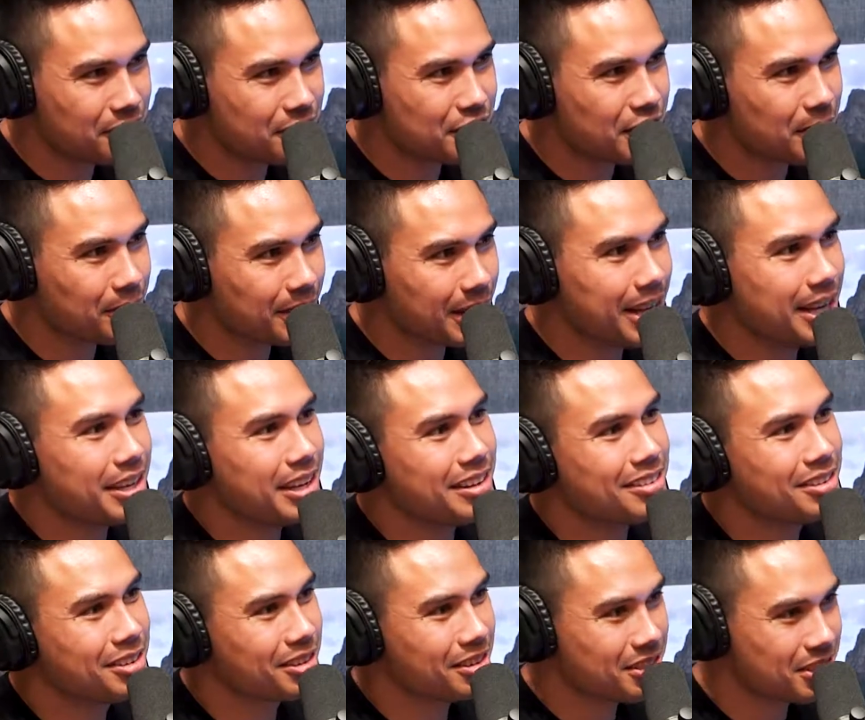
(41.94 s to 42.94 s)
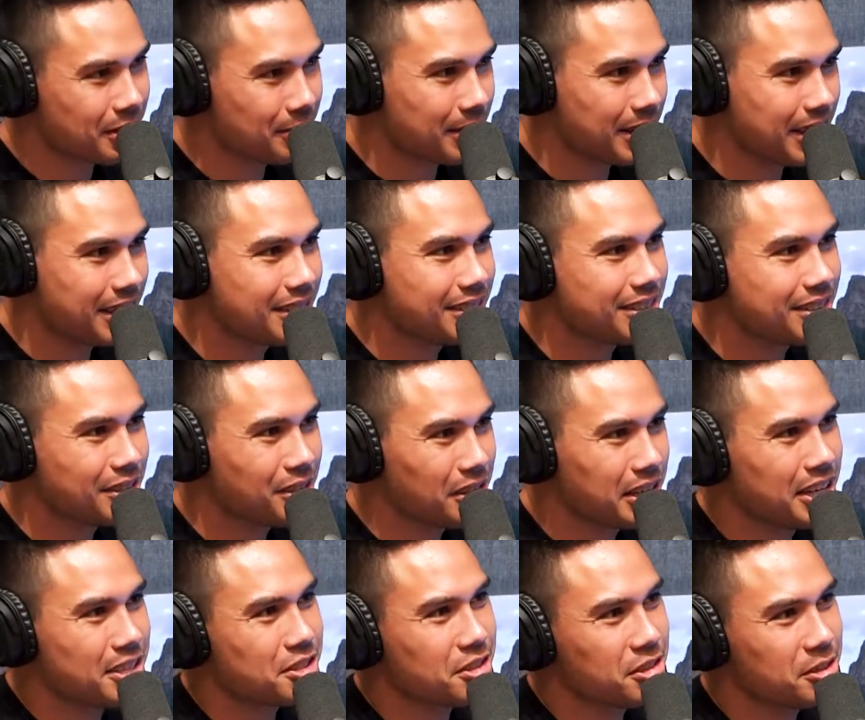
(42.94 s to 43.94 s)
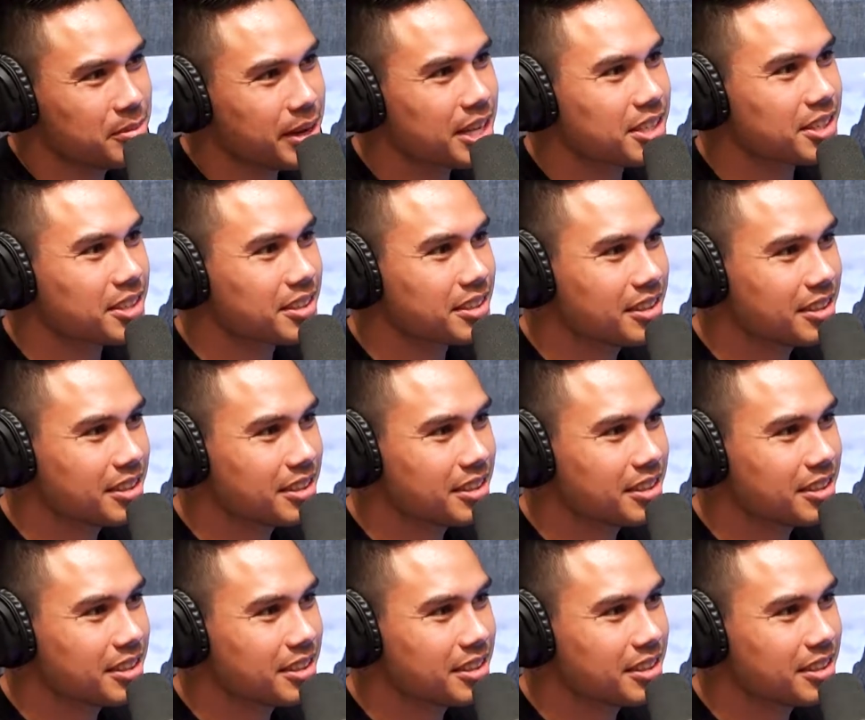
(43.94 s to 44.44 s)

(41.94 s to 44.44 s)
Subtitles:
Gemini? You hadn't heard of Gemini? You're a history major.